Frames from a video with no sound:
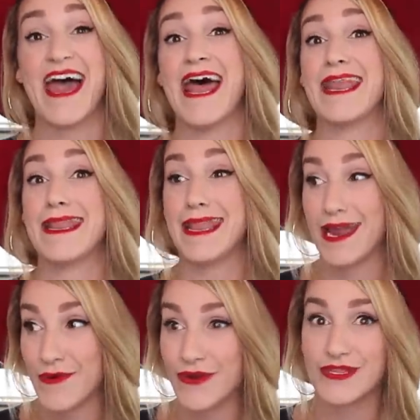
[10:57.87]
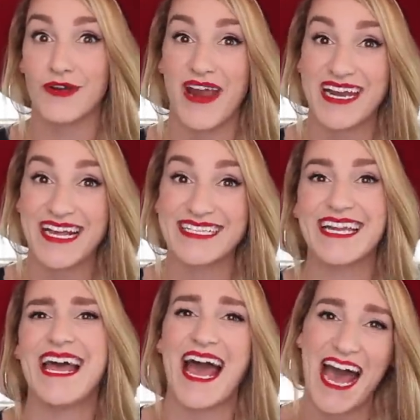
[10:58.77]
and they were doing their grand
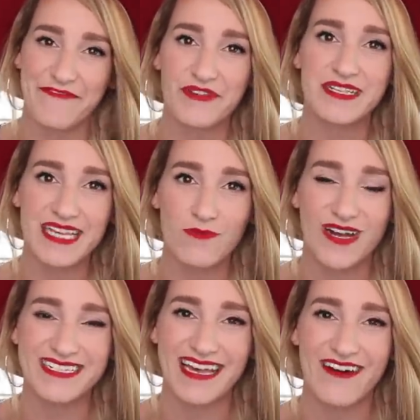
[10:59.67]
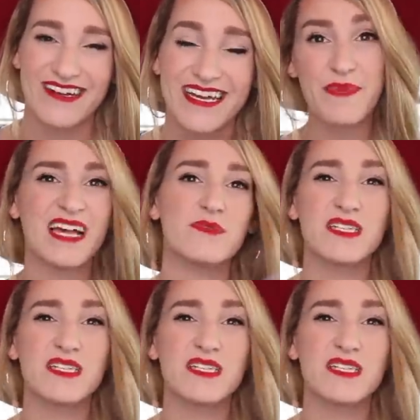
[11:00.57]
exit after the sun went down. And because it